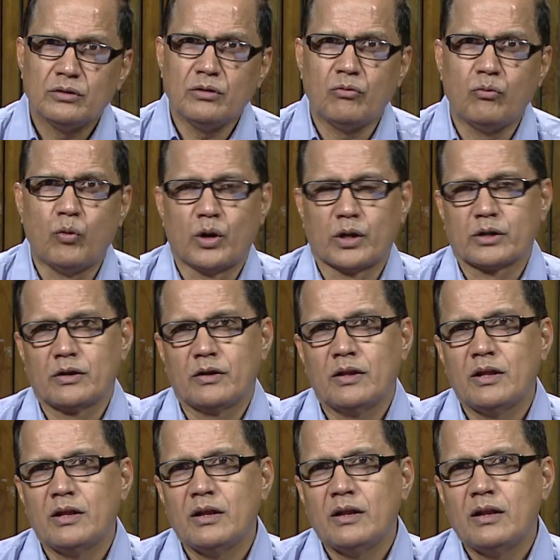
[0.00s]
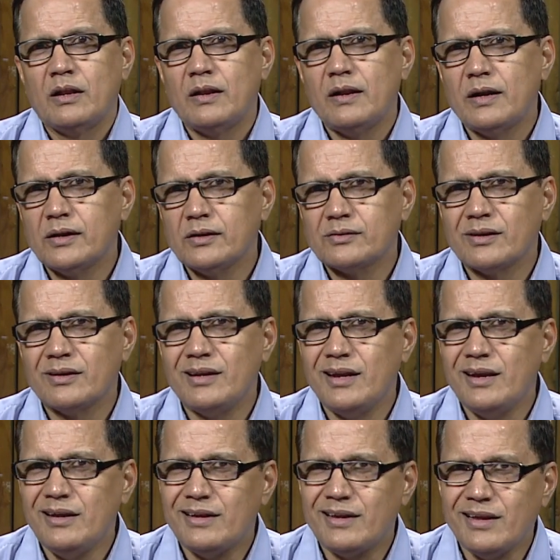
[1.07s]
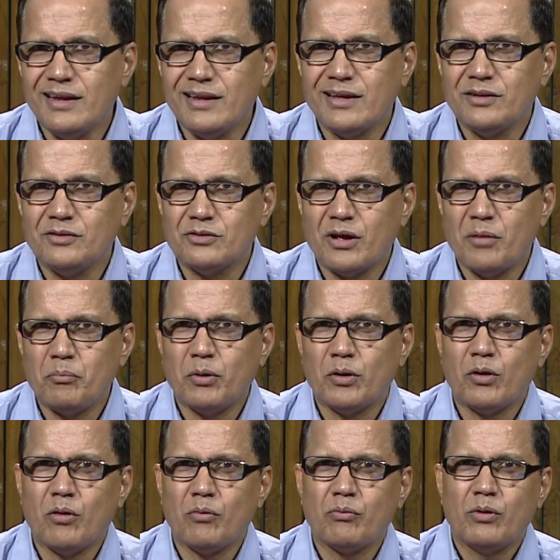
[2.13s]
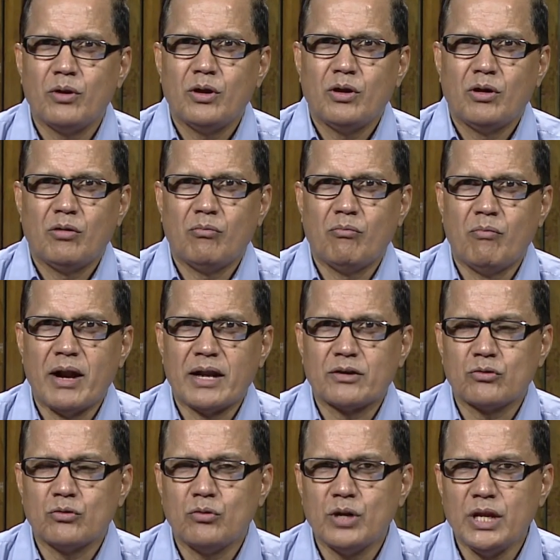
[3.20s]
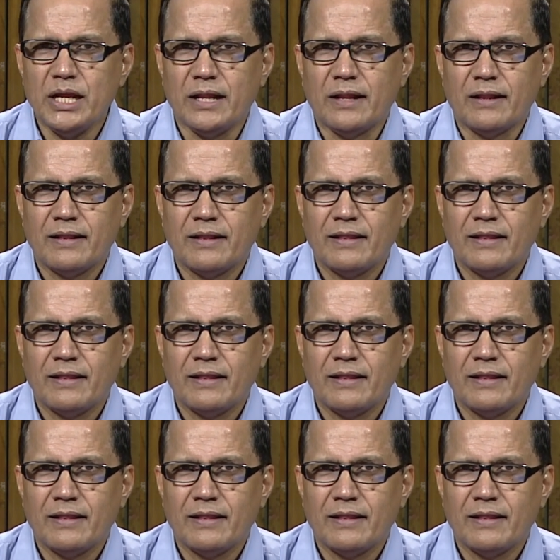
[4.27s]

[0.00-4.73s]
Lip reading: the work. Let us again take example of metro rail.